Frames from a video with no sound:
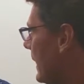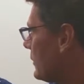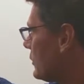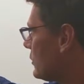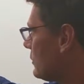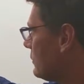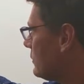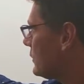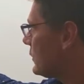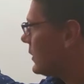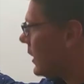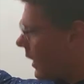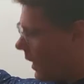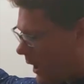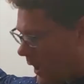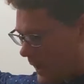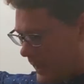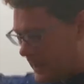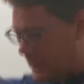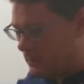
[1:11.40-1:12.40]
actual
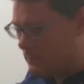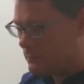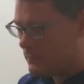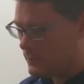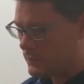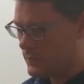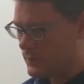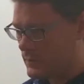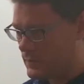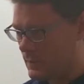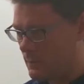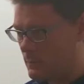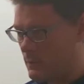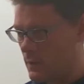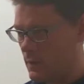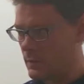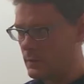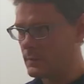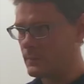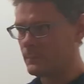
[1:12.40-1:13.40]
time that
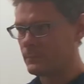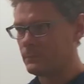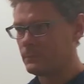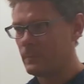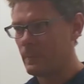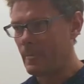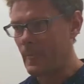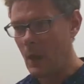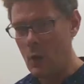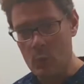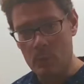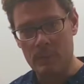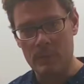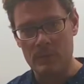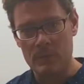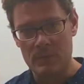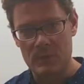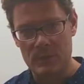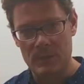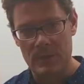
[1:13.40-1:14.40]
someone
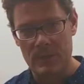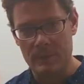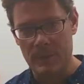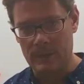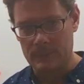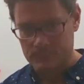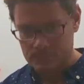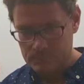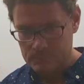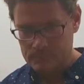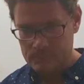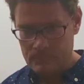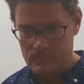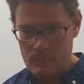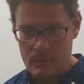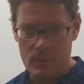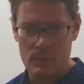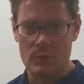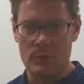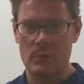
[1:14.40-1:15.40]
opens the email.
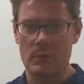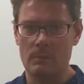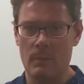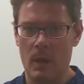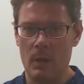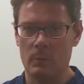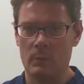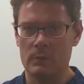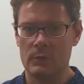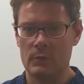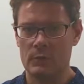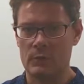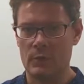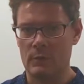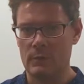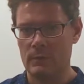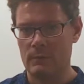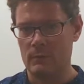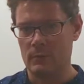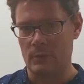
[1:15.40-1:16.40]
So you might want to
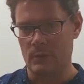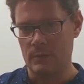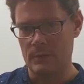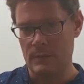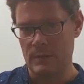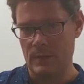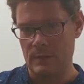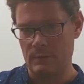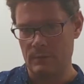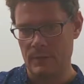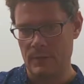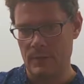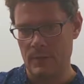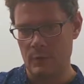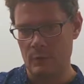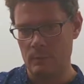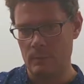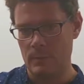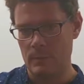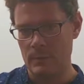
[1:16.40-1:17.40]
show different content if they
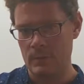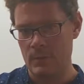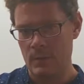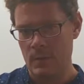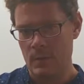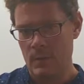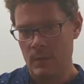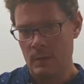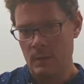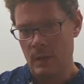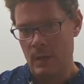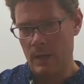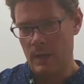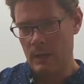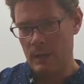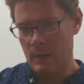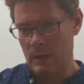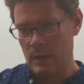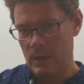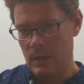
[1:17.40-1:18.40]
open
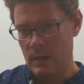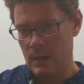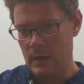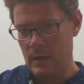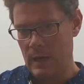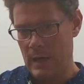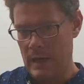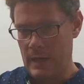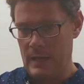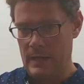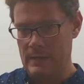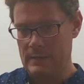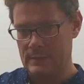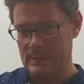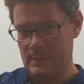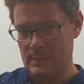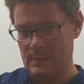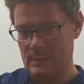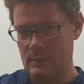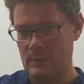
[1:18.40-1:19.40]
at
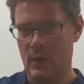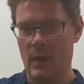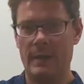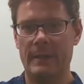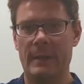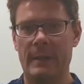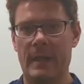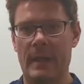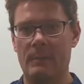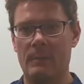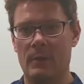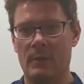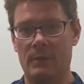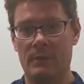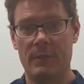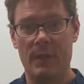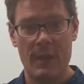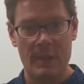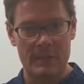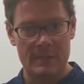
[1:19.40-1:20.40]
9 AM on a
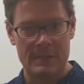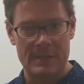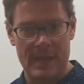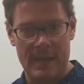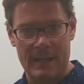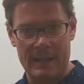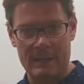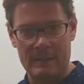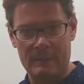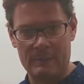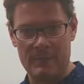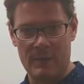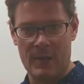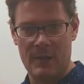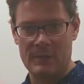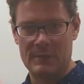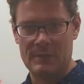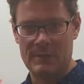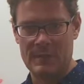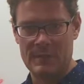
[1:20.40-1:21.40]
Thursday
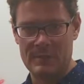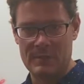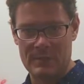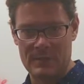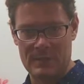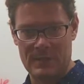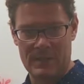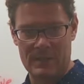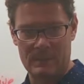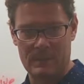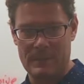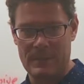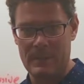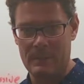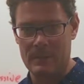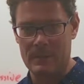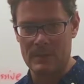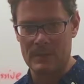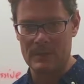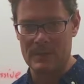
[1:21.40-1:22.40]
versus 6
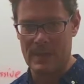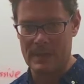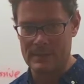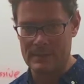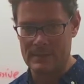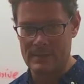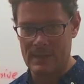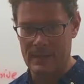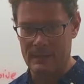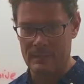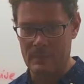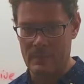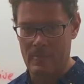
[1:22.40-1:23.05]
PM on a Saturday.